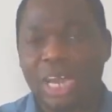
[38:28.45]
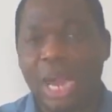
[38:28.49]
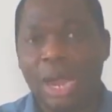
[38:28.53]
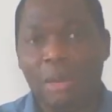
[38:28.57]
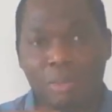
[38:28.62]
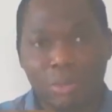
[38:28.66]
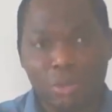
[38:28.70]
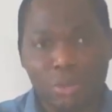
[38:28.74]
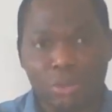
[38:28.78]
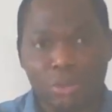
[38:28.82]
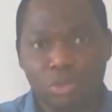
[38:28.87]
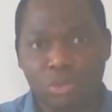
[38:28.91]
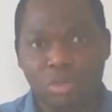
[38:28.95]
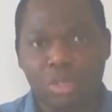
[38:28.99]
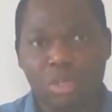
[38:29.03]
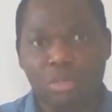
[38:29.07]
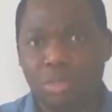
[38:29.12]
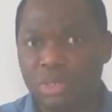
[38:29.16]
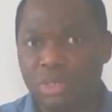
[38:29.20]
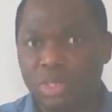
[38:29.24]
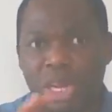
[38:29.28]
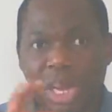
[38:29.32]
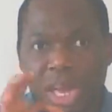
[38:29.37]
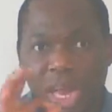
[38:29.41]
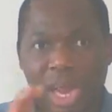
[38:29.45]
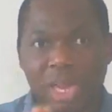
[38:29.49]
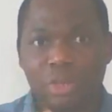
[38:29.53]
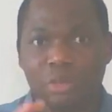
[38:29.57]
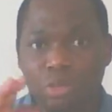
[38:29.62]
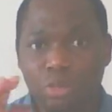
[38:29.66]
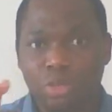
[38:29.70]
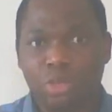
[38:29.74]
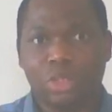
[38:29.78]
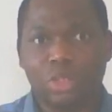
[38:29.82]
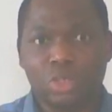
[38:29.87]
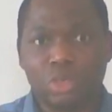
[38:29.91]
It happens to me, but
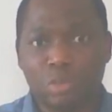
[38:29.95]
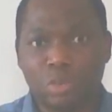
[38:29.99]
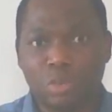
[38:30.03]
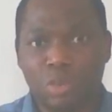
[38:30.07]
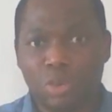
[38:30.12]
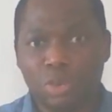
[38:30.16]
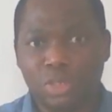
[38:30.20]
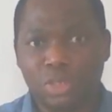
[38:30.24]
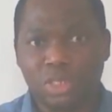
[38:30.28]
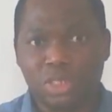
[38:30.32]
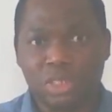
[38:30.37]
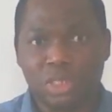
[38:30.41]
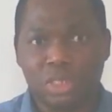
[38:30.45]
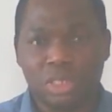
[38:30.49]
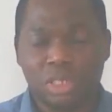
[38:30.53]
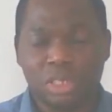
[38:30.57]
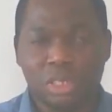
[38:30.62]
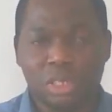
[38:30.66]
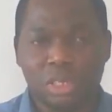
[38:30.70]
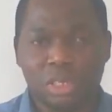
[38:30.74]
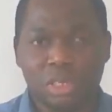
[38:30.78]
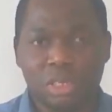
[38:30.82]
I do not support it